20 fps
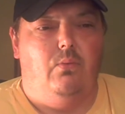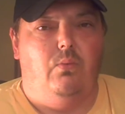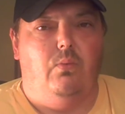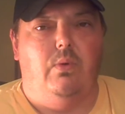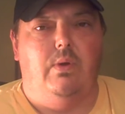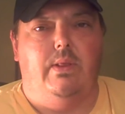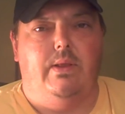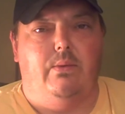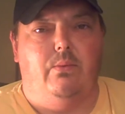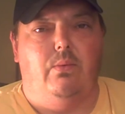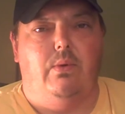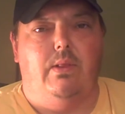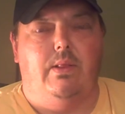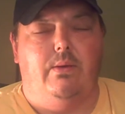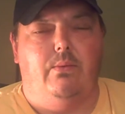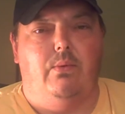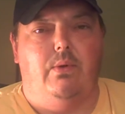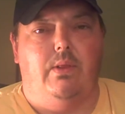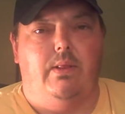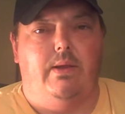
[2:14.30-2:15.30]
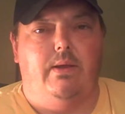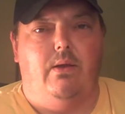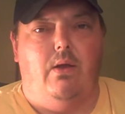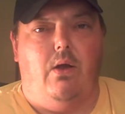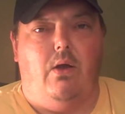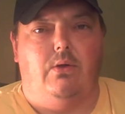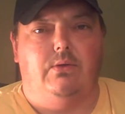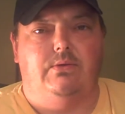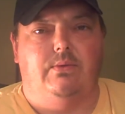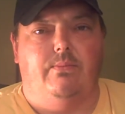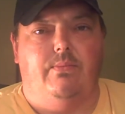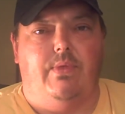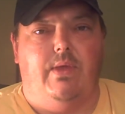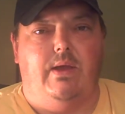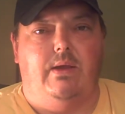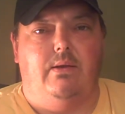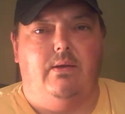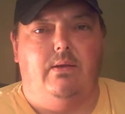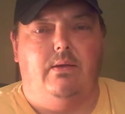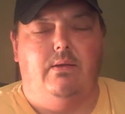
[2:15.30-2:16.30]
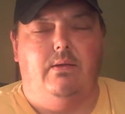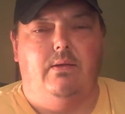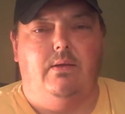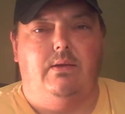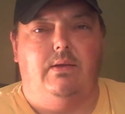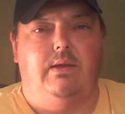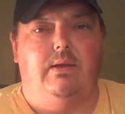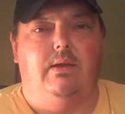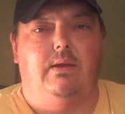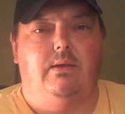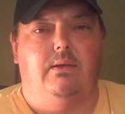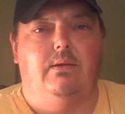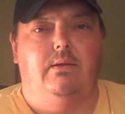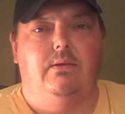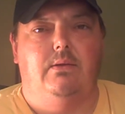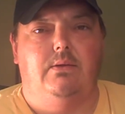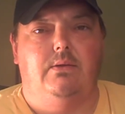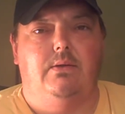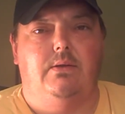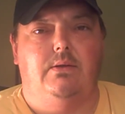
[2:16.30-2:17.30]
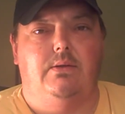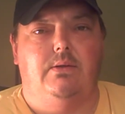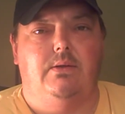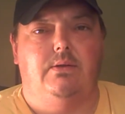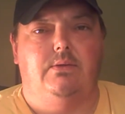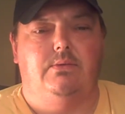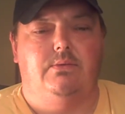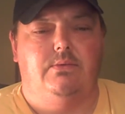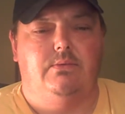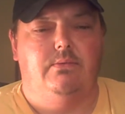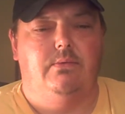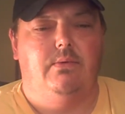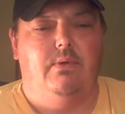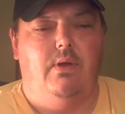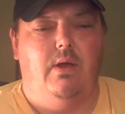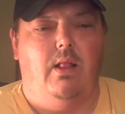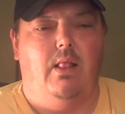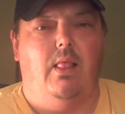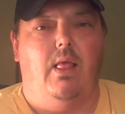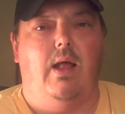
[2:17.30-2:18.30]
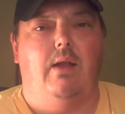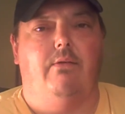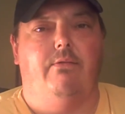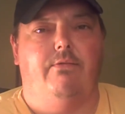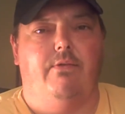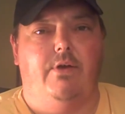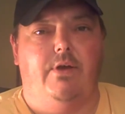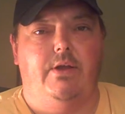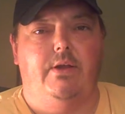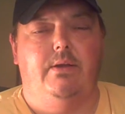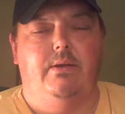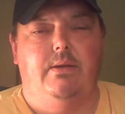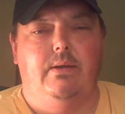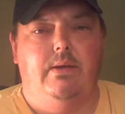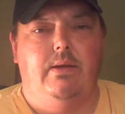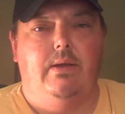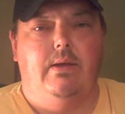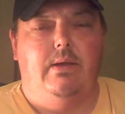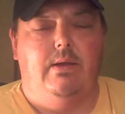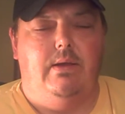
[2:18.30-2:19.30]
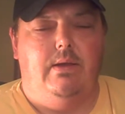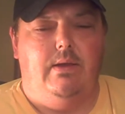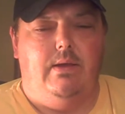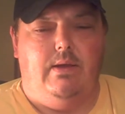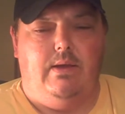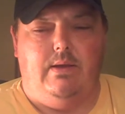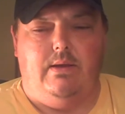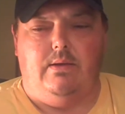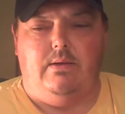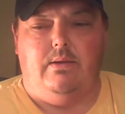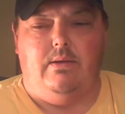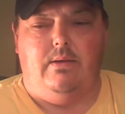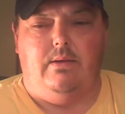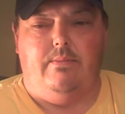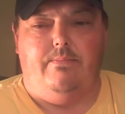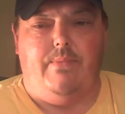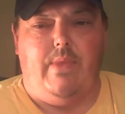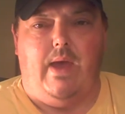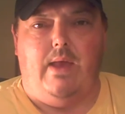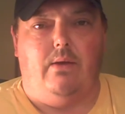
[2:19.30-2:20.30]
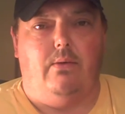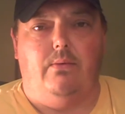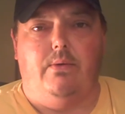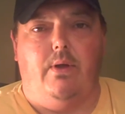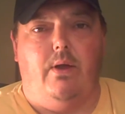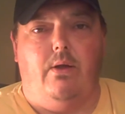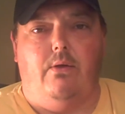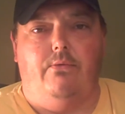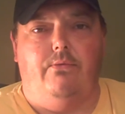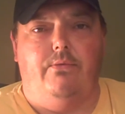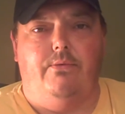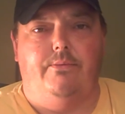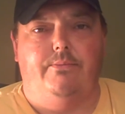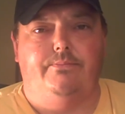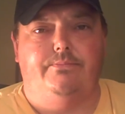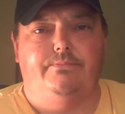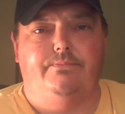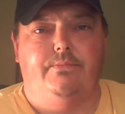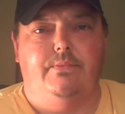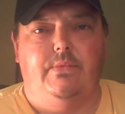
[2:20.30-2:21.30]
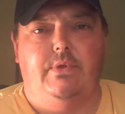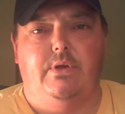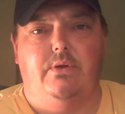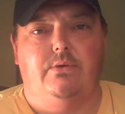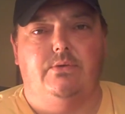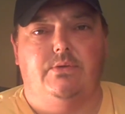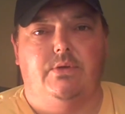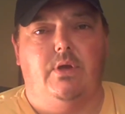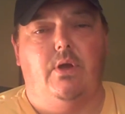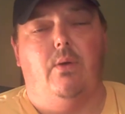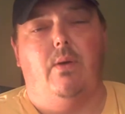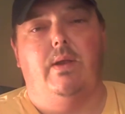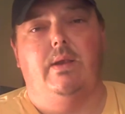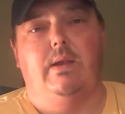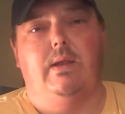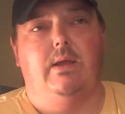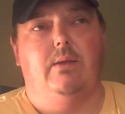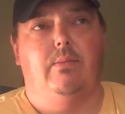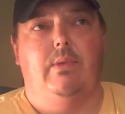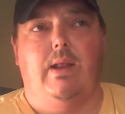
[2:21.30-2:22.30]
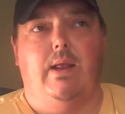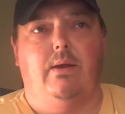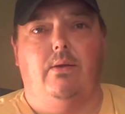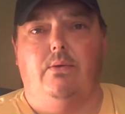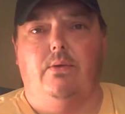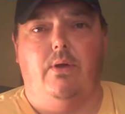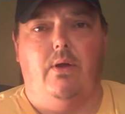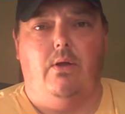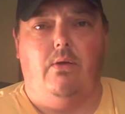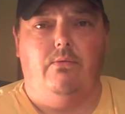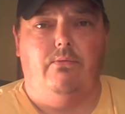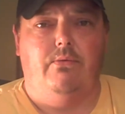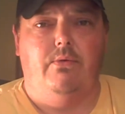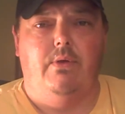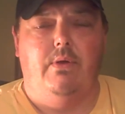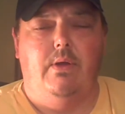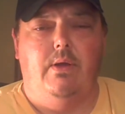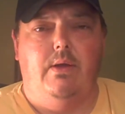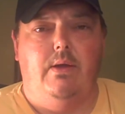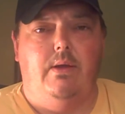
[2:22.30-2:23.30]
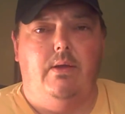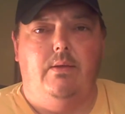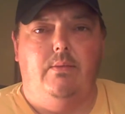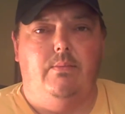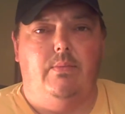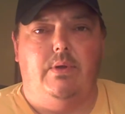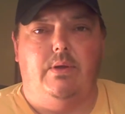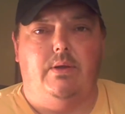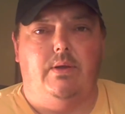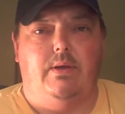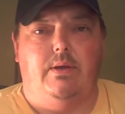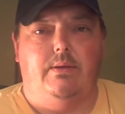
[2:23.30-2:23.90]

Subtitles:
really awesome thing to attend. It's a lot of fun. And I don't golf. Years ago I did, but I don't golf. But